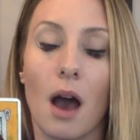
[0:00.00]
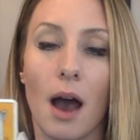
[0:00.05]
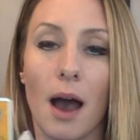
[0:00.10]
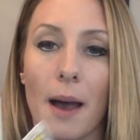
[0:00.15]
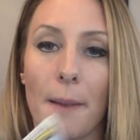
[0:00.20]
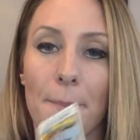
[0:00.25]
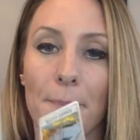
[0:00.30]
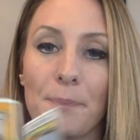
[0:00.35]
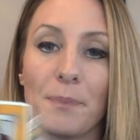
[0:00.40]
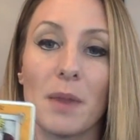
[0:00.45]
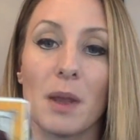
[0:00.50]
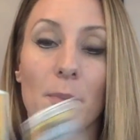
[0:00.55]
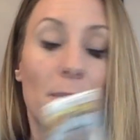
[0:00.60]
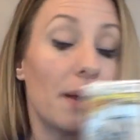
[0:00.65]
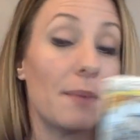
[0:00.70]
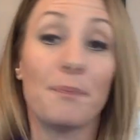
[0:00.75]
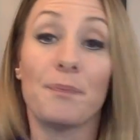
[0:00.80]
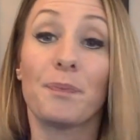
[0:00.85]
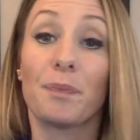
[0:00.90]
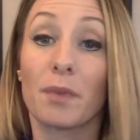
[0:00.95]
Um,
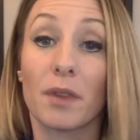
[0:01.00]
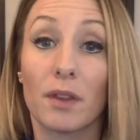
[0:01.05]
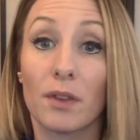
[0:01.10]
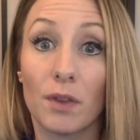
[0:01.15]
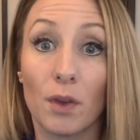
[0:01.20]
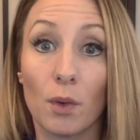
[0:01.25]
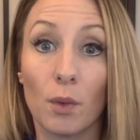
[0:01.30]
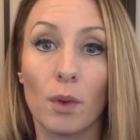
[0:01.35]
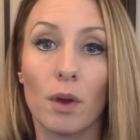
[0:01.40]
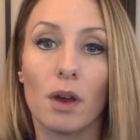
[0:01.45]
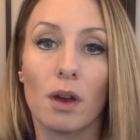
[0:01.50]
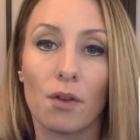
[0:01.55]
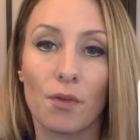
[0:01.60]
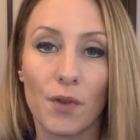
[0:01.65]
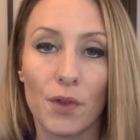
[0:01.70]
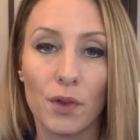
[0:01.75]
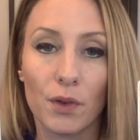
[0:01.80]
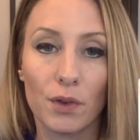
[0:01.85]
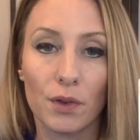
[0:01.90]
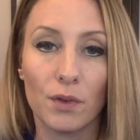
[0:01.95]
but so
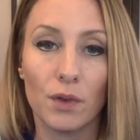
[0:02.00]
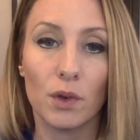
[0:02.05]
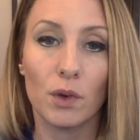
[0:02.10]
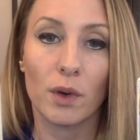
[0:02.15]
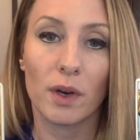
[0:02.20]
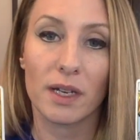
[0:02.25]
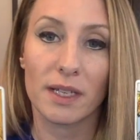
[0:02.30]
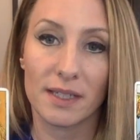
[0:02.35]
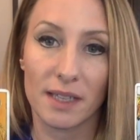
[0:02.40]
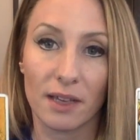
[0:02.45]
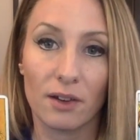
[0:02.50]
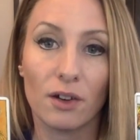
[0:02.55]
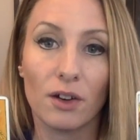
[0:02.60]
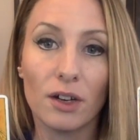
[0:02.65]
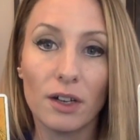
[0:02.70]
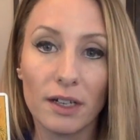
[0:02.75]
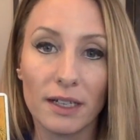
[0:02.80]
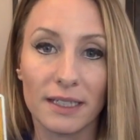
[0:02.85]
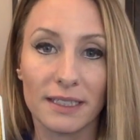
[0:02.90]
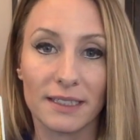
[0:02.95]
for those of you who are
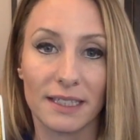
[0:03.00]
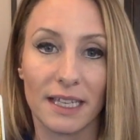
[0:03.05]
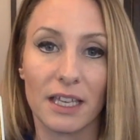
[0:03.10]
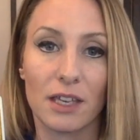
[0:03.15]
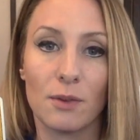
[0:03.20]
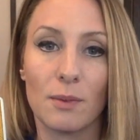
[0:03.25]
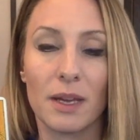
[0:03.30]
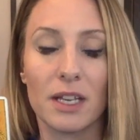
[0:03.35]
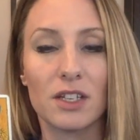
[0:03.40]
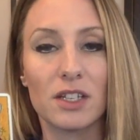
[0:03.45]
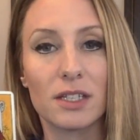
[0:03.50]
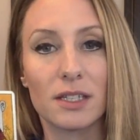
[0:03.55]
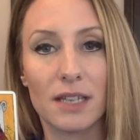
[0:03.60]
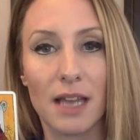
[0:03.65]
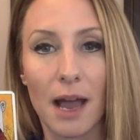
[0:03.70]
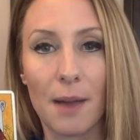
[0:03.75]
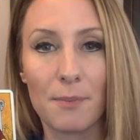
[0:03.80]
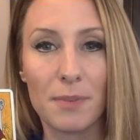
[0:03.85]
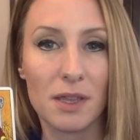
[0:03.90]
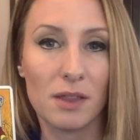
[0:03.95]
single, it's like you might just
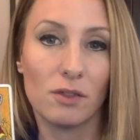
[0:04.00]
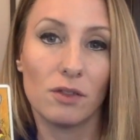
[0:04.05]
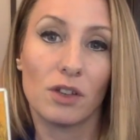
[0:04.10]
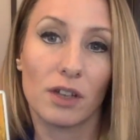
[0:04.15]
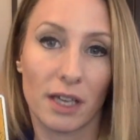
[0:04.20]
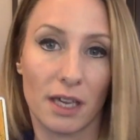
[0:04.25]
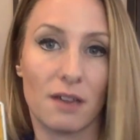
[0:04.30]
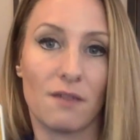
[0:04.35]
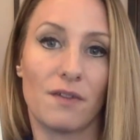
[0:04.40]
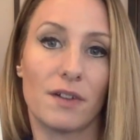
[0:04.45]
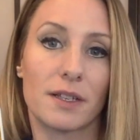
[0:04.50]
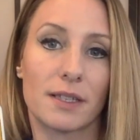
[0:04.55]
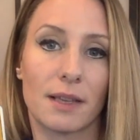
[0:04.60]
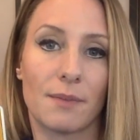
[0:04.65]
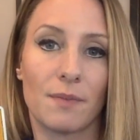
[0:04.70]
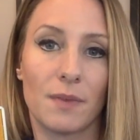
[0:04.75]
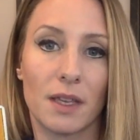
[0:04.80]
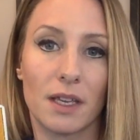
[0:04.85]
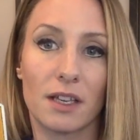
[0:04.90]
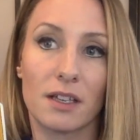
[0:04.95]
not be looking for
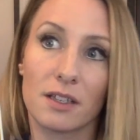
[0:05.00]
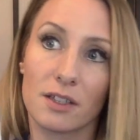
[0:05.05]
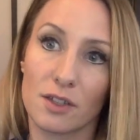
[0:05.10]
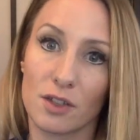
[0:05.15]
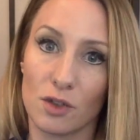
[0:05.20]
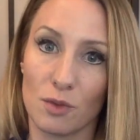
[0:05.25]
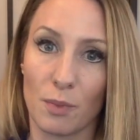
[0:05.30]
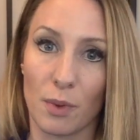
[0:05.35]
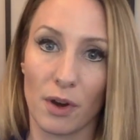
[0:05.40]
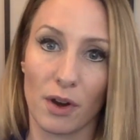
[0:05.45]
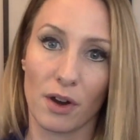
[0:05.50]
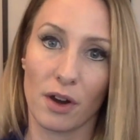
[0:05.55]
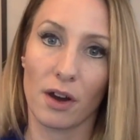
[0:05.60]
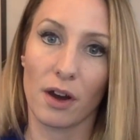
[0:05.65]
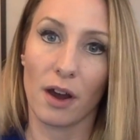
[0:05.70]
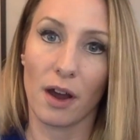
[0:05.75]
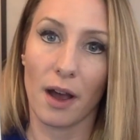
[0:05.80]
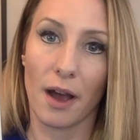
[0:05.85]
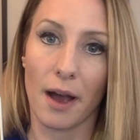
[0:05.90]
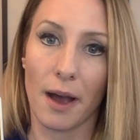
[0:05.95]
something
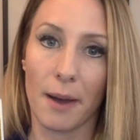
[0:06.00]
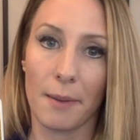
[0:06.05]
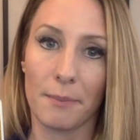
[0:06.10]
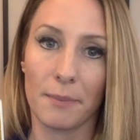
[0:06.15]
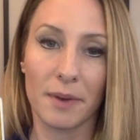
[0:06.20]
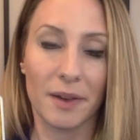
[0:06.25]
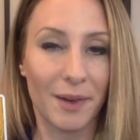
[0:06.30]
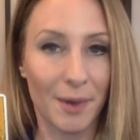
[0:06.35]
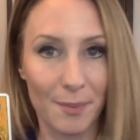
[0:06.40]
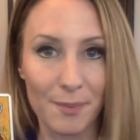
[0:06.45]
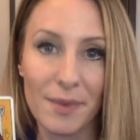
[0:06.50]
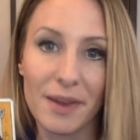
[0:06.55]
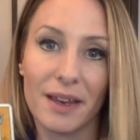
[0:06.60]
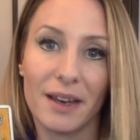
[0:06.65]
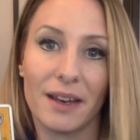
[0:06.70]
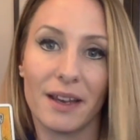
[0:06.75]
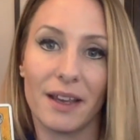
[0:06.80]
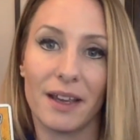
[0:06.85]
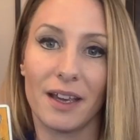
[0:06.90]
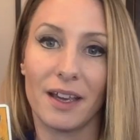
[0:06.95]
super um,
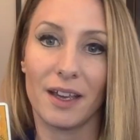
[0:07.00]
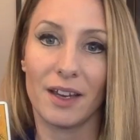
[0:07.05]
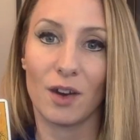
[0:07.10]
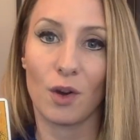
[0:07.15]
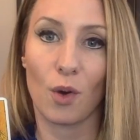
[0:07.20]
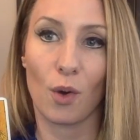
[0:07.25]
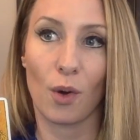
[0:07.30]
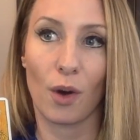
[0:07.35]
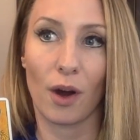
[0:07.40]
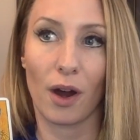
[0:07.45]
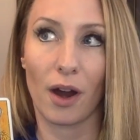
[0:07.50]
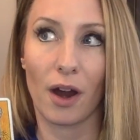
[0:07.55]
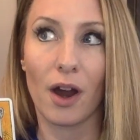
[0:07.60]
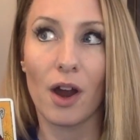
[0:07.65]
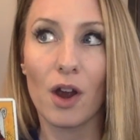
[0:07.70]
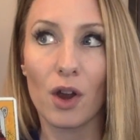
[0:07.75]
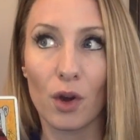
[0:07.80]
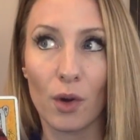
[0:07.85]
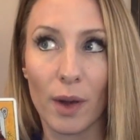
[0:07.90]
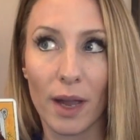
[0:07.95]
committed or
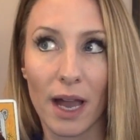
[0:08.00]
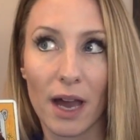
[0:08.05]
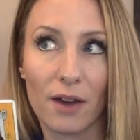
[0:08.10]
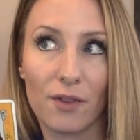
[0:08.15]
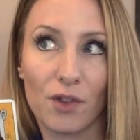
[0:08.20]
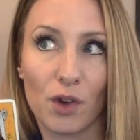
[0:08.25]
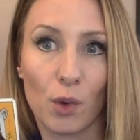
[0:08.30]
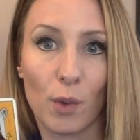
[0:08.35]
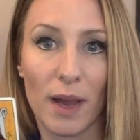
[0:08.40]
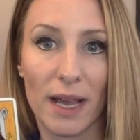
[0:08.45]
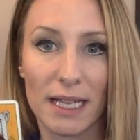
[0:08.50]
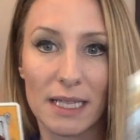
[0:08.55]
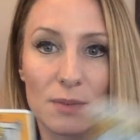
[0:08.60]
going out of your way.